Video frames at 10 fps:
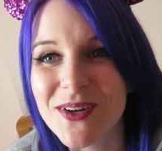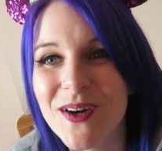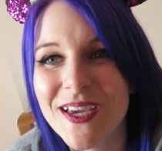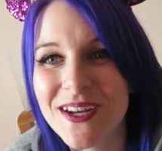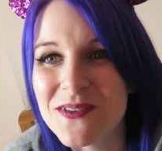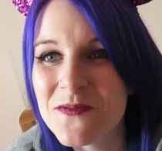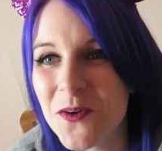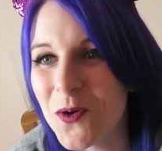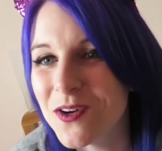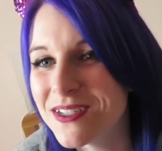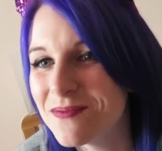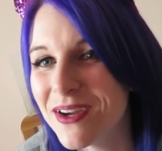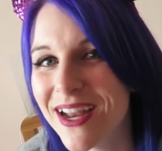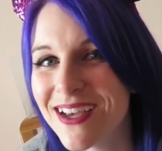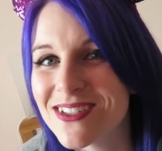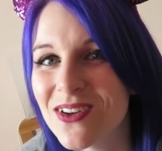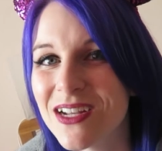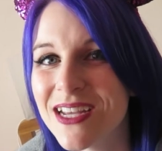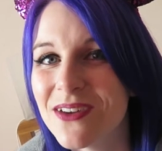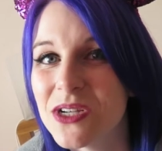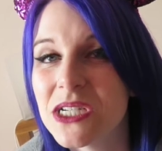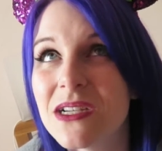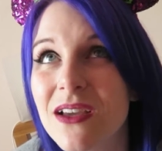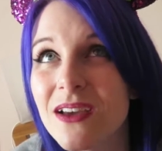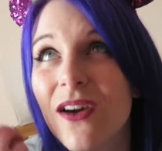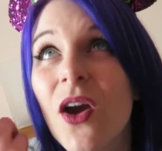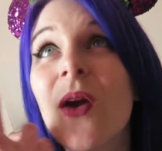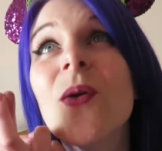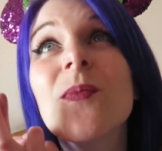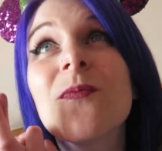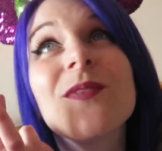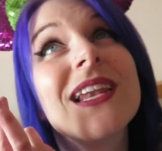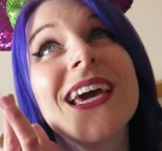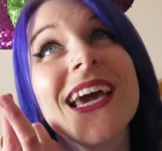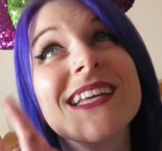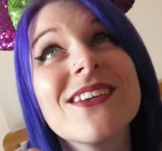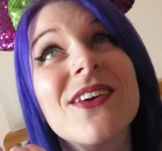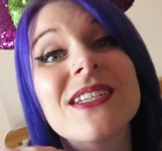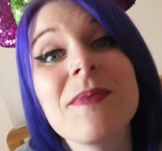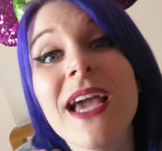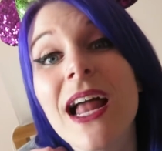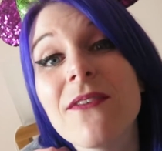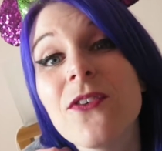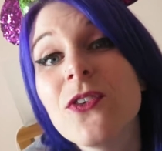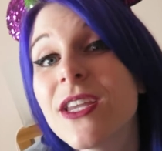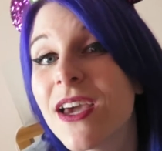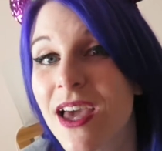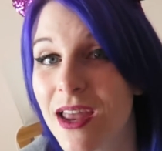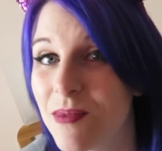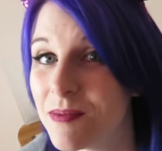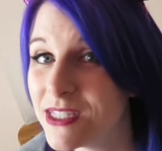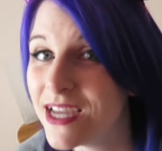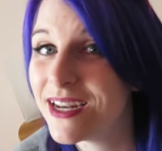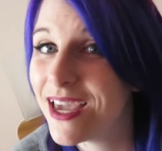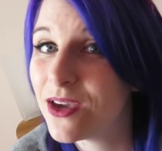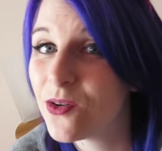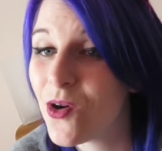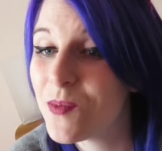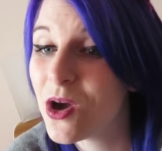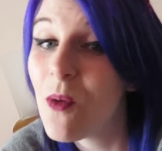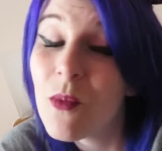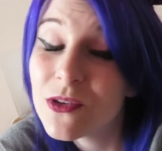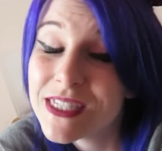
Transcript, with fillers: so I can afford my next holiday, which hopefully is going to be California and maybe San Diego Comic Con, we'll